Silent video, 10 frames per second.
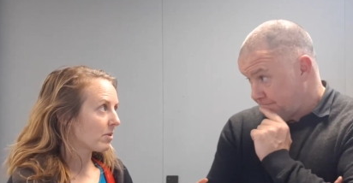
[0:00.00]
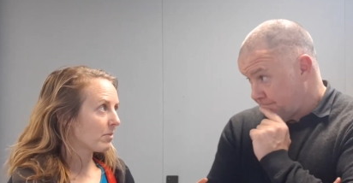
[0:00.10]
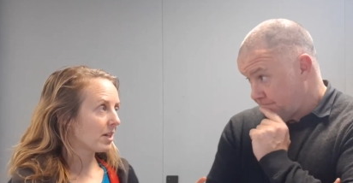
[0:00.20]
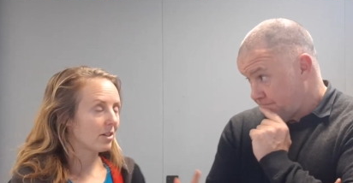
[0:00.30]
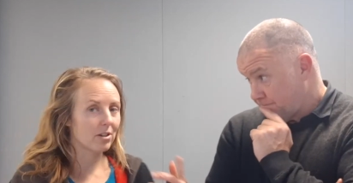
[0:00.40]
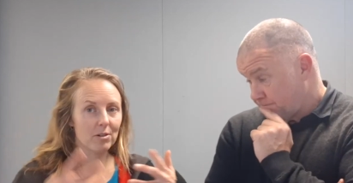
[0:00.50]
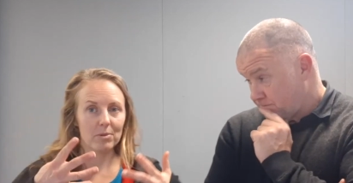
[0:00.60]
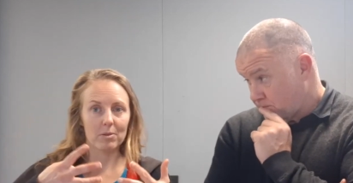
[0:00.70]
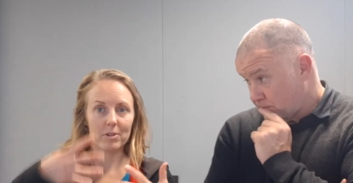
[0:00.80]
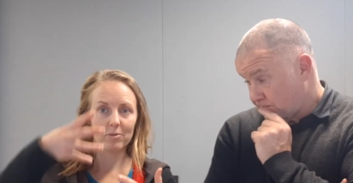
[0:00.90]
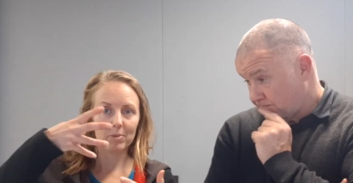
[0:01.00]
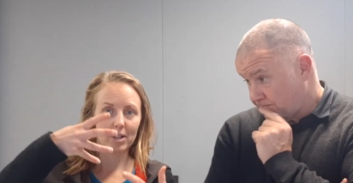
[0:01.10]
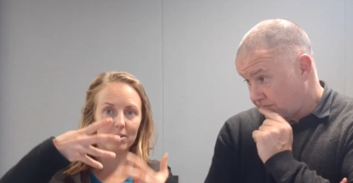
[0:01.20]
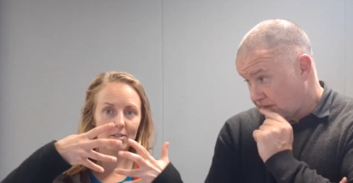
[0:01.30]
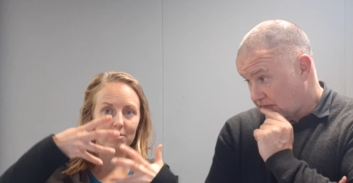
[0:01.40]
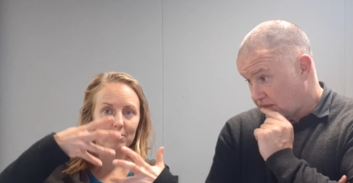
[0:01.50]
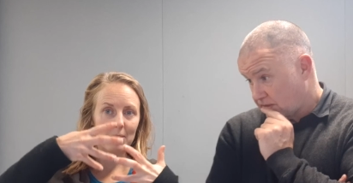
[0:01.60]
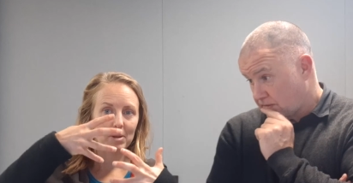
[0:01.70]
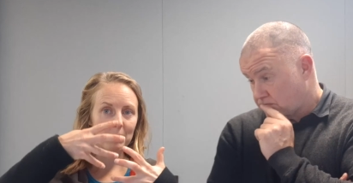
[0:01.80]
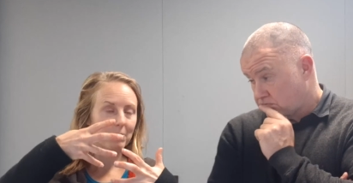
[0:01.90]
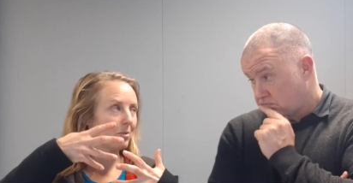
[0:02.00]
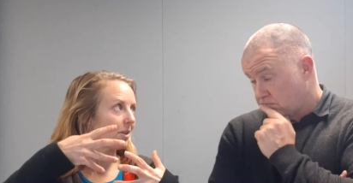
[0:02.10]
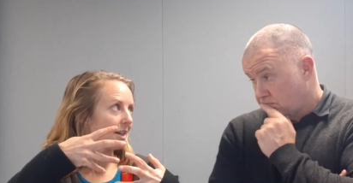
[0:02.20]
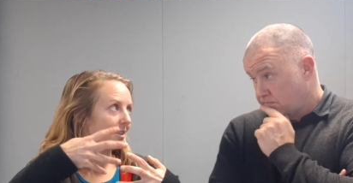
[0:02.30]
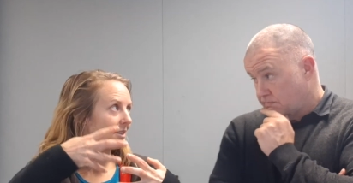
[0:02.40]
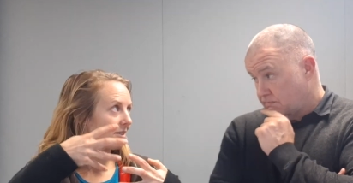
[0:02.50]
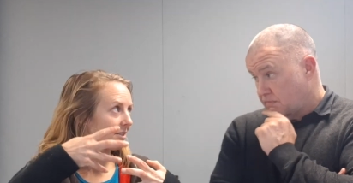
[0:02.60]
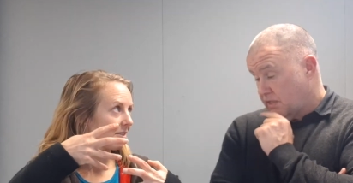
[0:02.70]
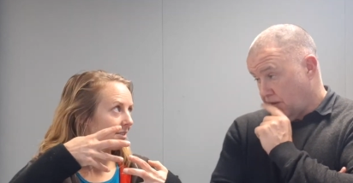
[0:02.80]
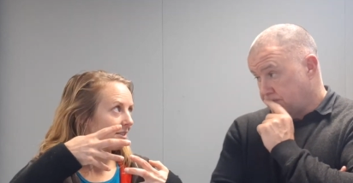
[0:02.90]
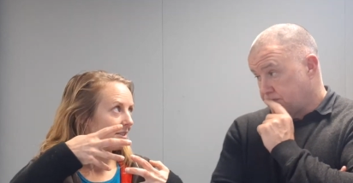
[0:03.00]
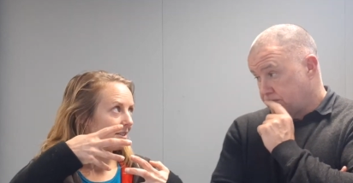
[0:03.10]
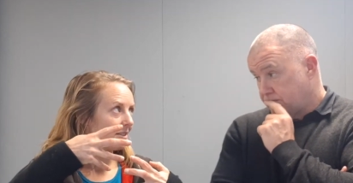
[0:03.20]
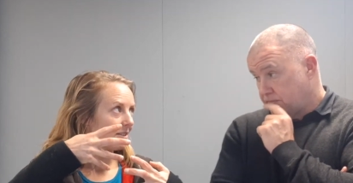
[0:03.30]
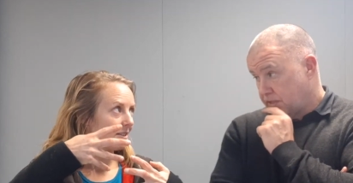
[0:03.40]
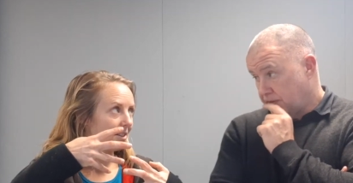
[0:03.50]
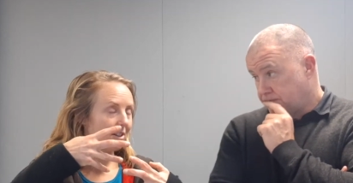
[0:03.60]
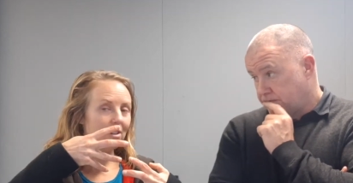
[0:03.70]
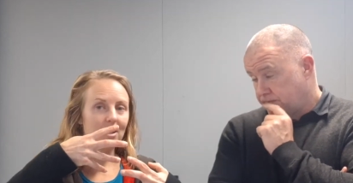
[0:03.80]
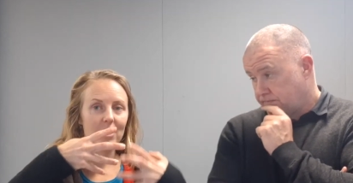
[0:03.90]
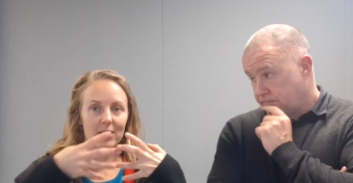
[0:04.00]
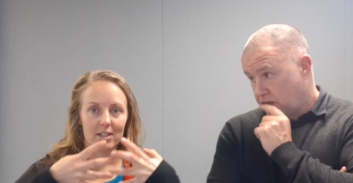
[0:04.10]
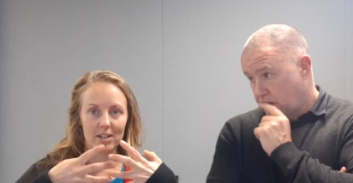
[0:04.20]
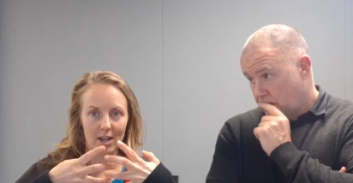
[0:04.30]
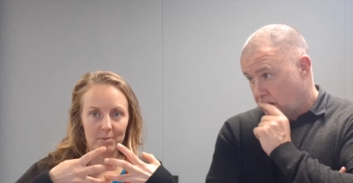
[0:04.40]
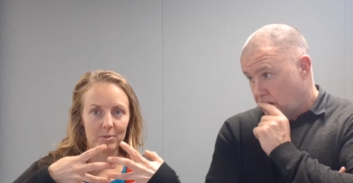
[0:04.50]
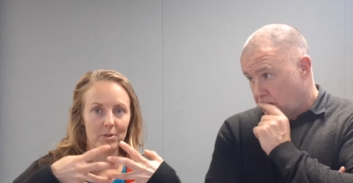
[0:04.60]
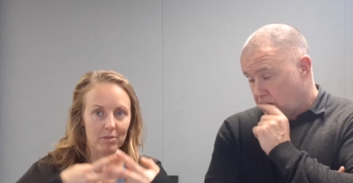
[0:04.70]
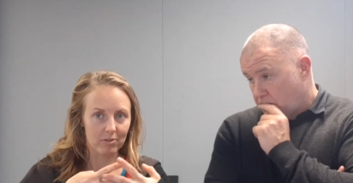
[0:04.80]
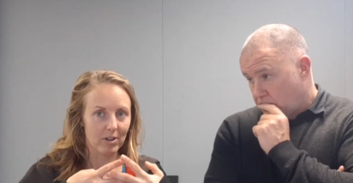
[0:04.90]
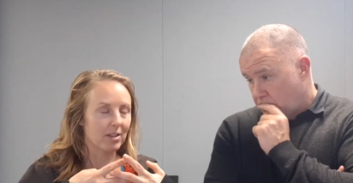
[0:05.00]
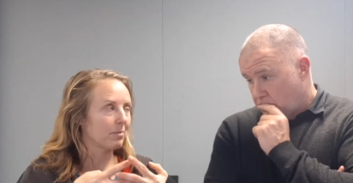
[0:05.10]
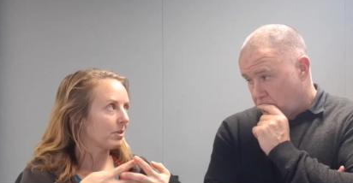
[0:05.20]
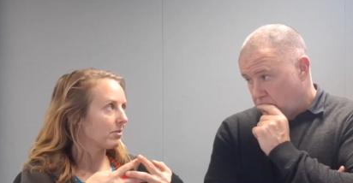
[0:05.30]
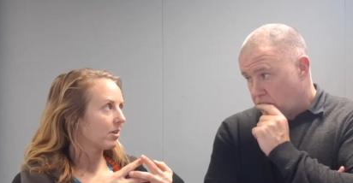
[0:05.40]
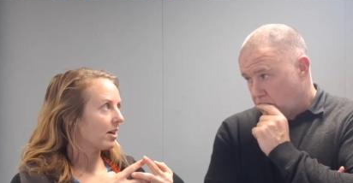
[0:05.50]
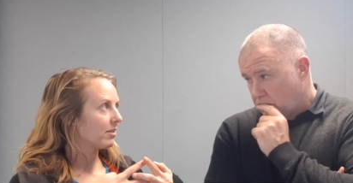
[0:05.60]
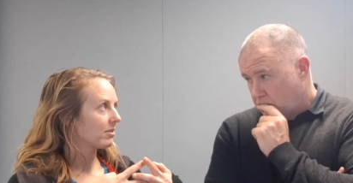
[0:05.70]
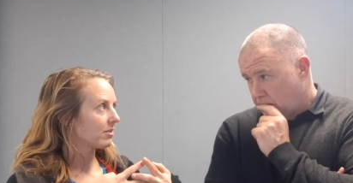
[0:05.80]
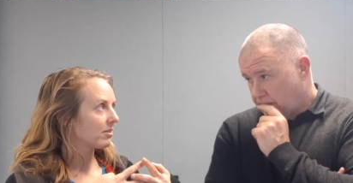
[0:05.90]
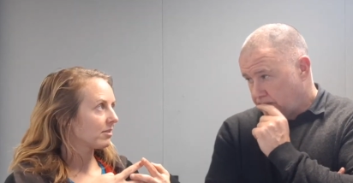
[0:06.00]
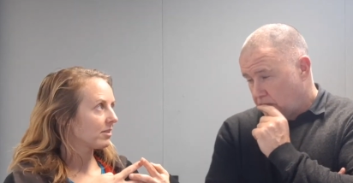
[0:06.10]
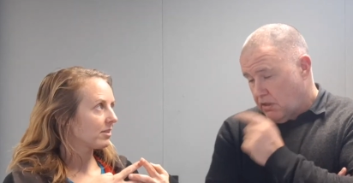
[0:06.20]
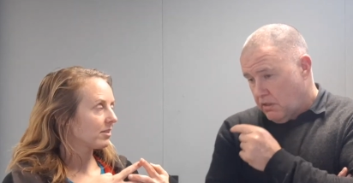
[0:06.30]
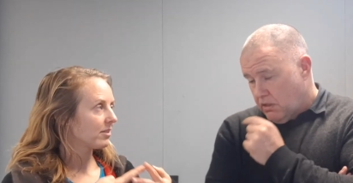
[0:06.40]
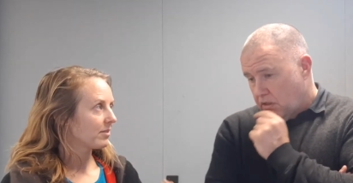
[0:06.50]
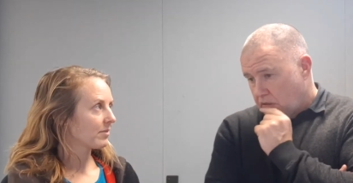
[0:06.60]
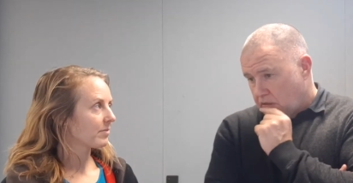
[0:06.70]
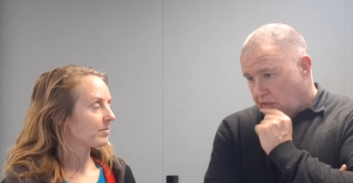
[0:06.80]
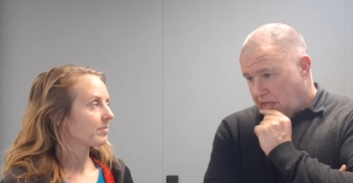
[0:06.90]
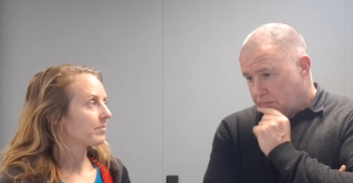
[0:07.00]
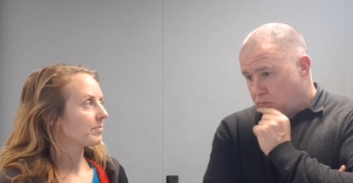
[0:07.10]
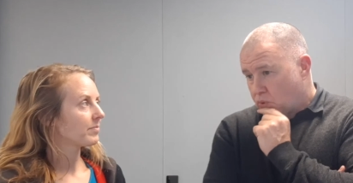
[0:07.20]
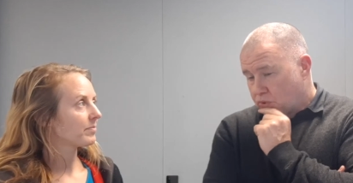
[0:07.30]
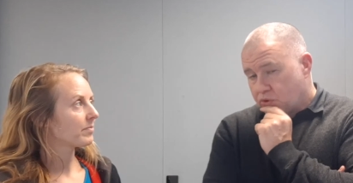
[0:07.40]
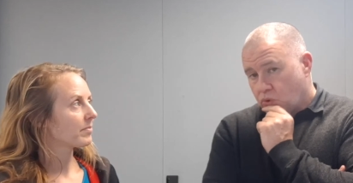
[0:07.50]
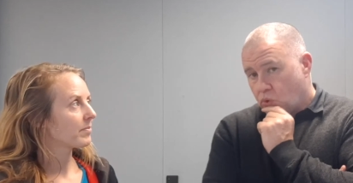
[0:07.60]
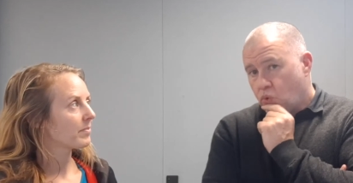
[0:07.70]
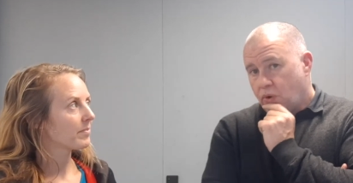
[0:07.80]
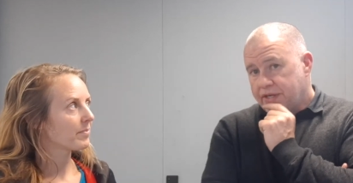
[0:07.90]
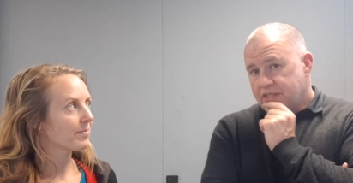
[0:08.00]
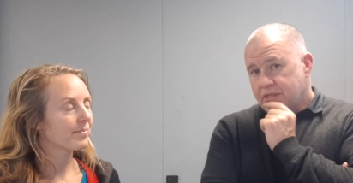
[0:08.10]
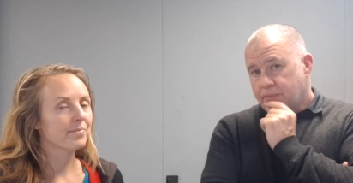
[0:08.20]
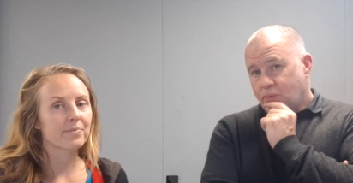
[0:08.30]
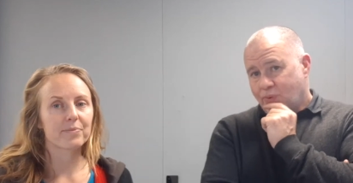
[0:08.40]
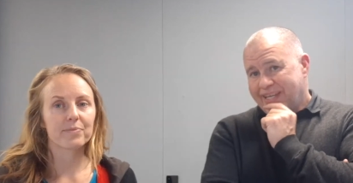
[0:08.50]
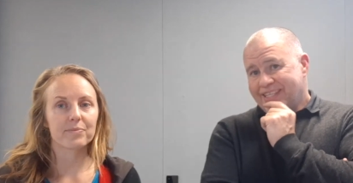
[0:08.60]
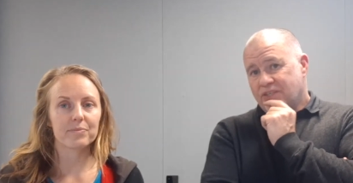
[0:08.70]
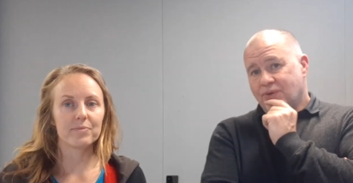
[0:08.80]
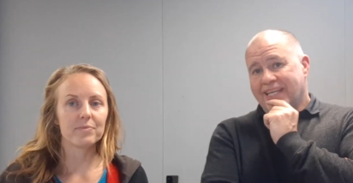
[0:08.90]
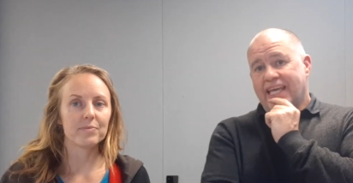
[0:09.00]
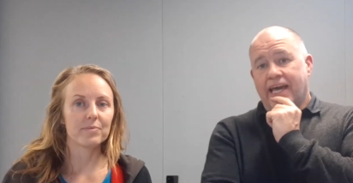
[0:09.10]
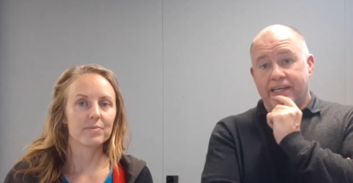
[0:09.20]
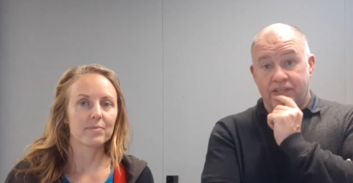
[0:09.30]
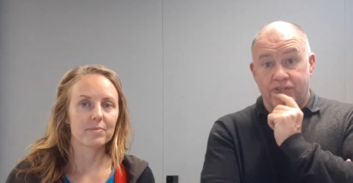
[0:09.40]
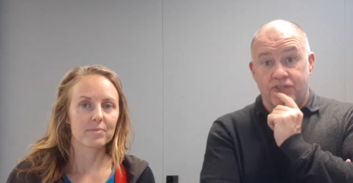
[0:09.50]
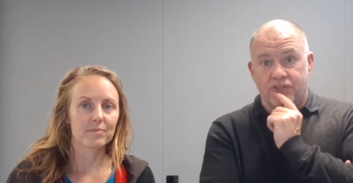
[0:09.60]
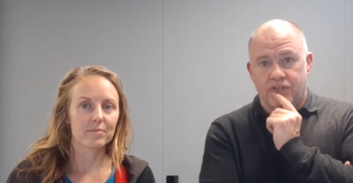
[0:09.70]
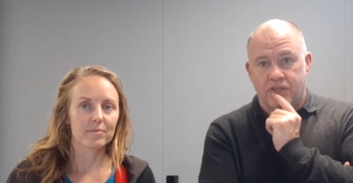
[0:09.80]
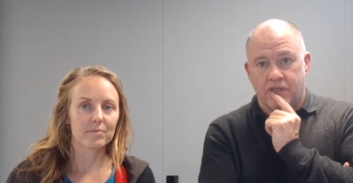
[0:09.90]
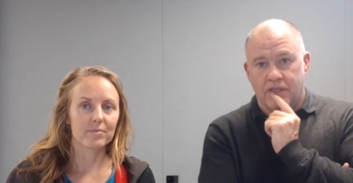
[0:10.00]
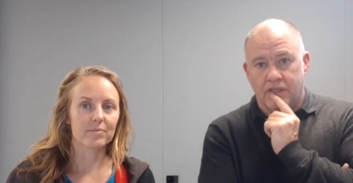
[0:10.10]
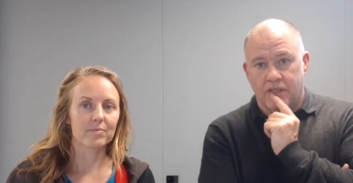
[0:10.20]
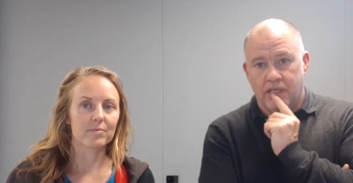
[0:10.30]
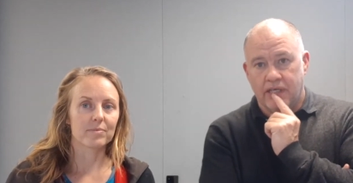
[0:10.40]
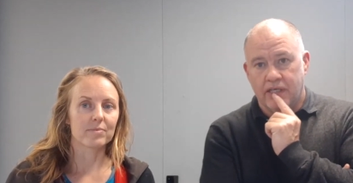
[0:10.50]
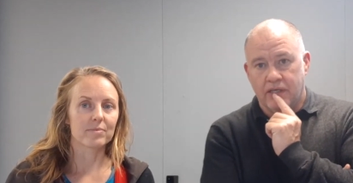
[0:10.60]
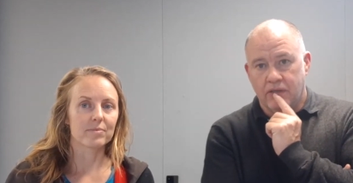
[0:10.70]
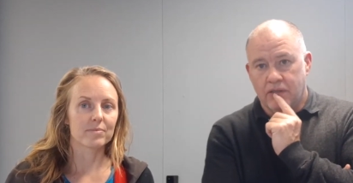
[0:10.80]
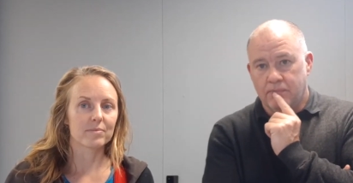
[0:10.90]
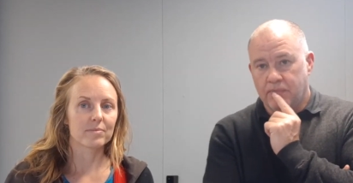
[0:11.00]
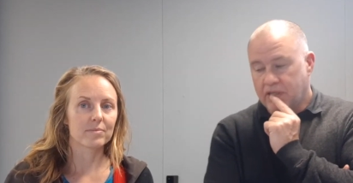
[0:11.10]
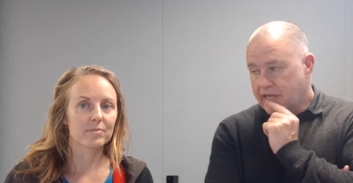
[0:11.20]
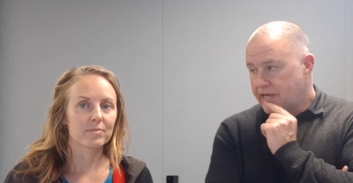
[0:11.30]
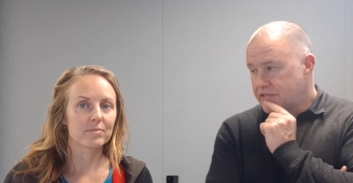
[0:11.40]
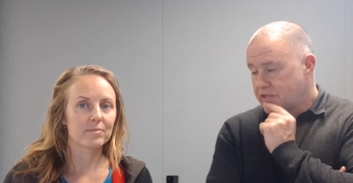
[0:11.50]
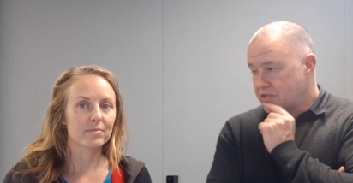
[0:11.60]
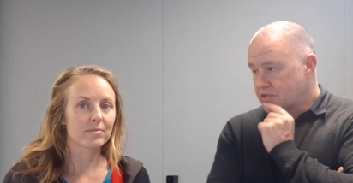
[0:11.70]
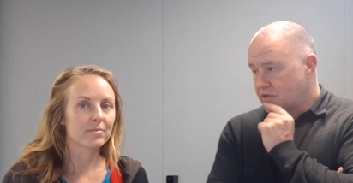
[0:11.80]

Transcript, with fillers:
Speaker 1: with me and you, where we've been maybe a bit more like this. Yep. yep. You know, and then times where we've found the middle ground.
Speaker 2: Yep and important always to be willing to engage. Mm. engage in those